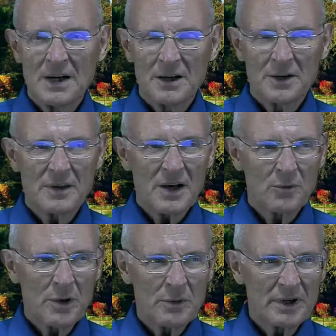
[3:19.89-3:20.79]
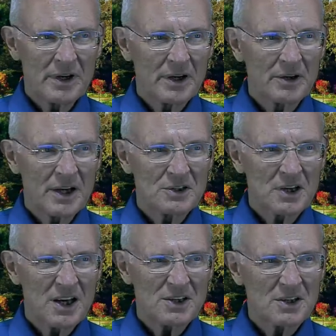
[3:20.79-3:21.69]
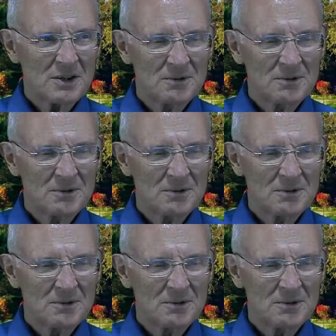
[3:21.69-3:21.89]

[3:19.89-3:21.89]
You think we would get a good education?